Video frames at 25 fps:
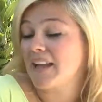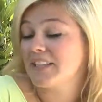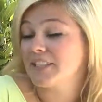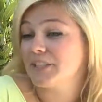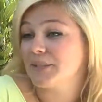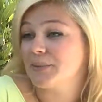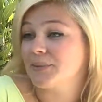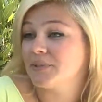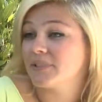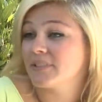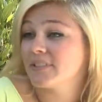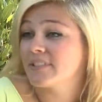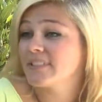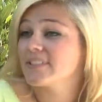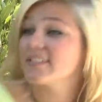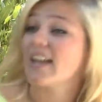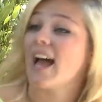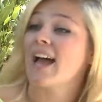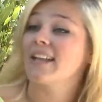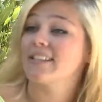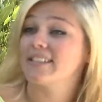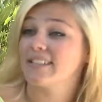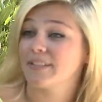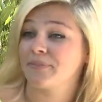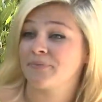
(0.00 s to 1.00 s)
manuals
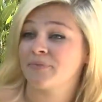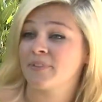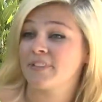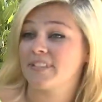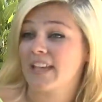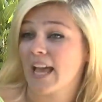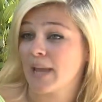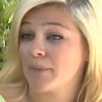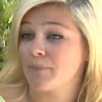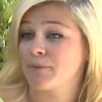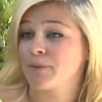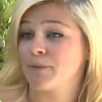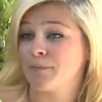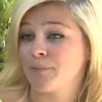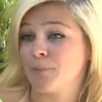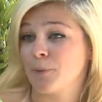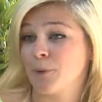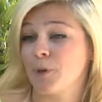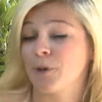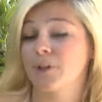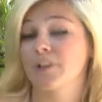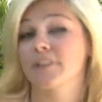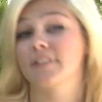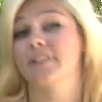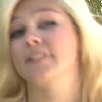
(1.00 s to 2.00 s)
and different types of
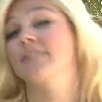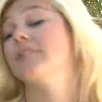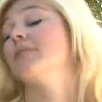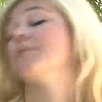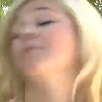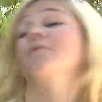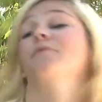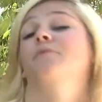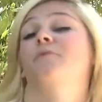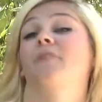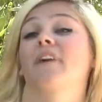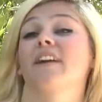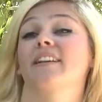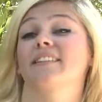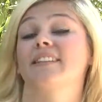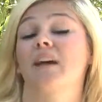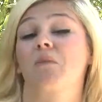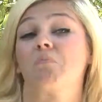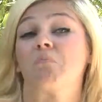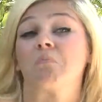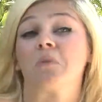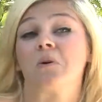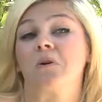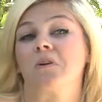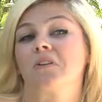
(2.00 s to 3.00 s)
books. For
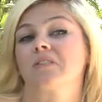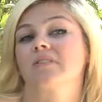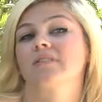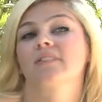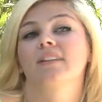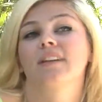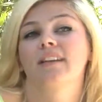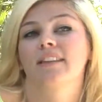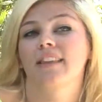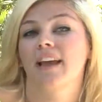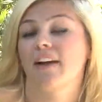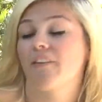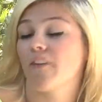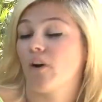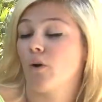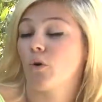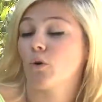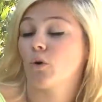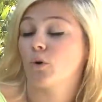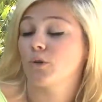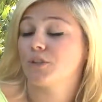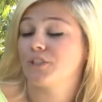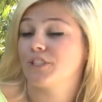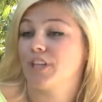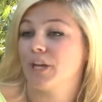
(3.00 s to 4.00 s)
example, there are
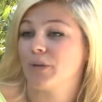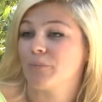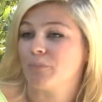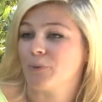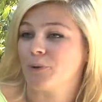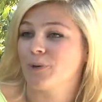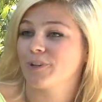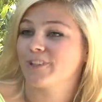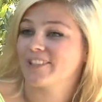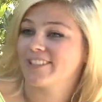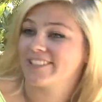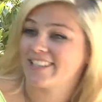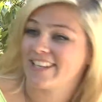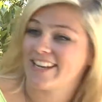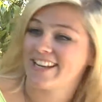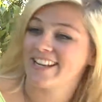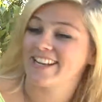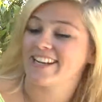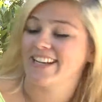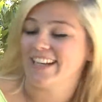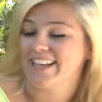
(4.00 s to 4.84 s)
audio books in